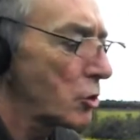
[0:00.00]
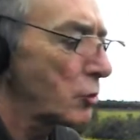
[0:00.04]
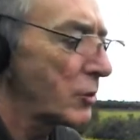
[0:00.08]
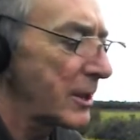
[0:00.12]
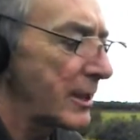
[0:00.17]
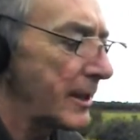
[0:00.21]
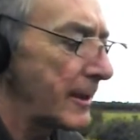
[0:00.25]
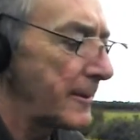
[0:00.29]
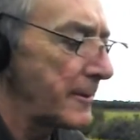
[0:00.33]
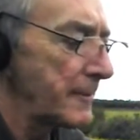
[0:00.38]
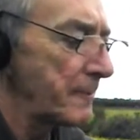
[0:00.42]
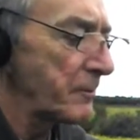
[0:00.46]

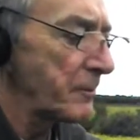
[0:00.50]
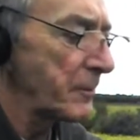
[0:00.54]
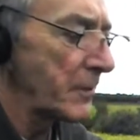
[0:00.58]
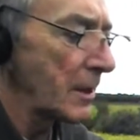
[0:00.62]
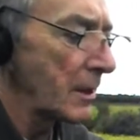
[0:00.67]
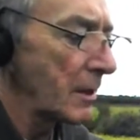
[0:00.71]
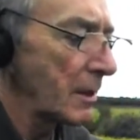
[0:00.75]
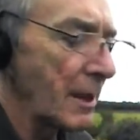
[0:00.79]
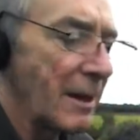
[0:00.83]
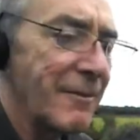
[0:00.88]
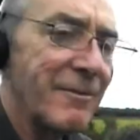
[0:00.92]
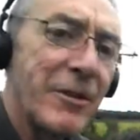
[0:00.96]
career.
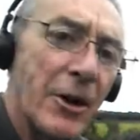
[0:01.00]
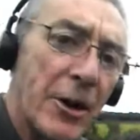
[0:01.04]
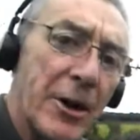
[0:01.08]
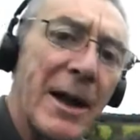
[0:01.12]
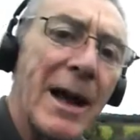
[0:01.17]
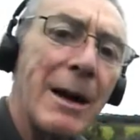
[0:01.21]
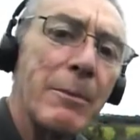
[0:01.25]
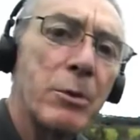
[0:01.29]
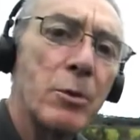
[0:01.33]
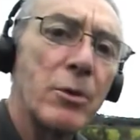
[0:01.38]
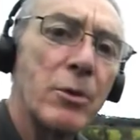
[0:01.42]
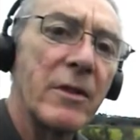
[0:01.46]
I'm very
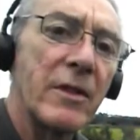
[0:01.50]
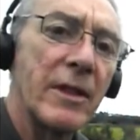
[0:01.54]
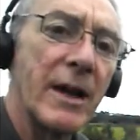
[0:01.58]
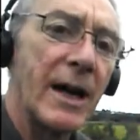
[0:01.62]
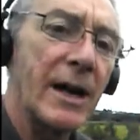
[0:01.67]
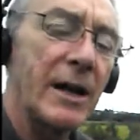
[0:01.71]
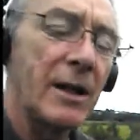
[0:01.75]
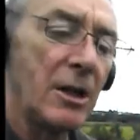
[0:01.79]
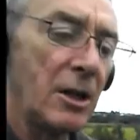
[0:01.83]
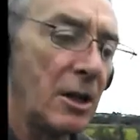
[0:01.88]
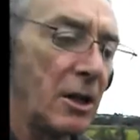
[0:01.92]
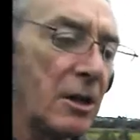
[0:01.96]
happy with
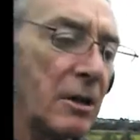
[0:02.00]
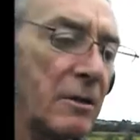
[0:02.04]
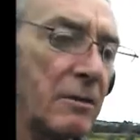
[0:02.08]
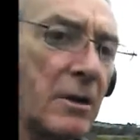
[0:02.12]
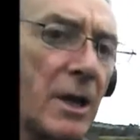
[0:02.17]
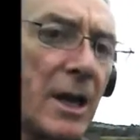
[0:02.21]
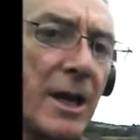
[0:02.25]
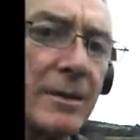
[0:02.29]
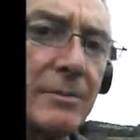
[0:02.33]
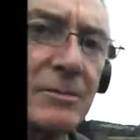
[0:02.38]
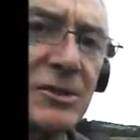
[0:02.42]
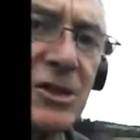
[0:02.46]
that.
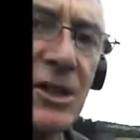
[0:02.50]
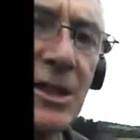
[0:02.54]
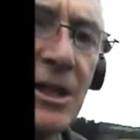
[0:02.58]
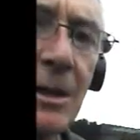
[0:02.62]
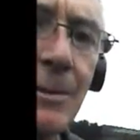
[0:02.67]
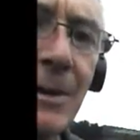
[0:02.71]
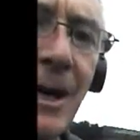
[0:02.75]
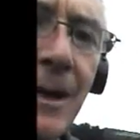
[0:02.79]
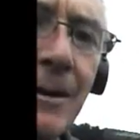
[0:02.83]
Right, see you in a